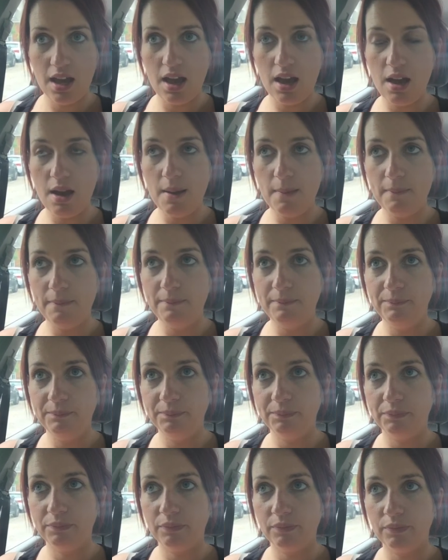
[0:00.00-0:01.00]

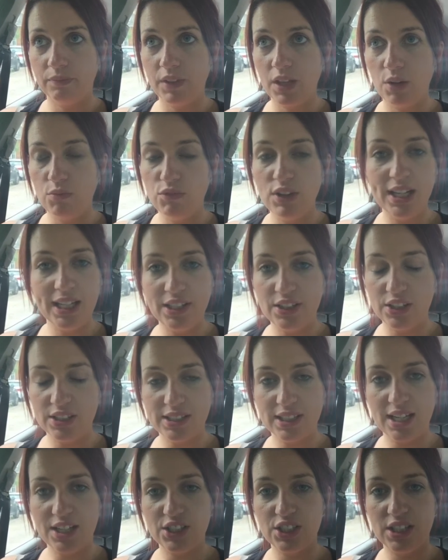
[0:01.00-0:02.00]
Really good
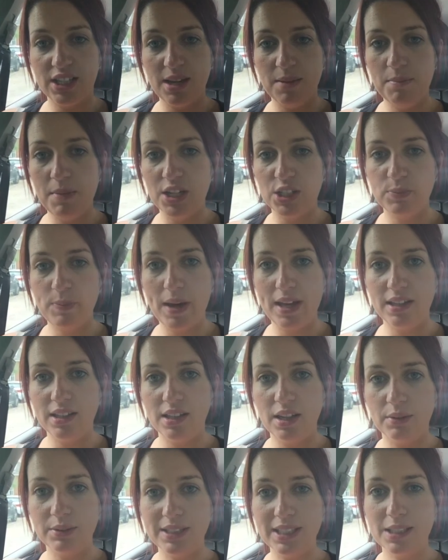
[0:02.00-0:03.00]
actually, much better than
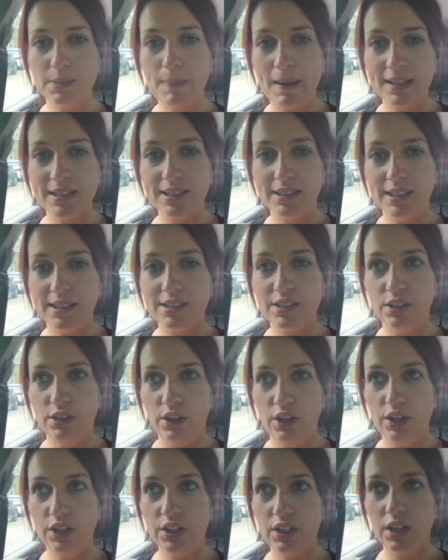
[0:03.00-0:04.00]
I was expecting it to
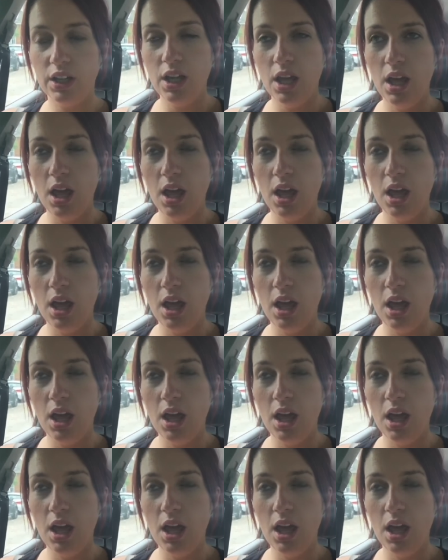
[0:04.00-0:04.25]
look.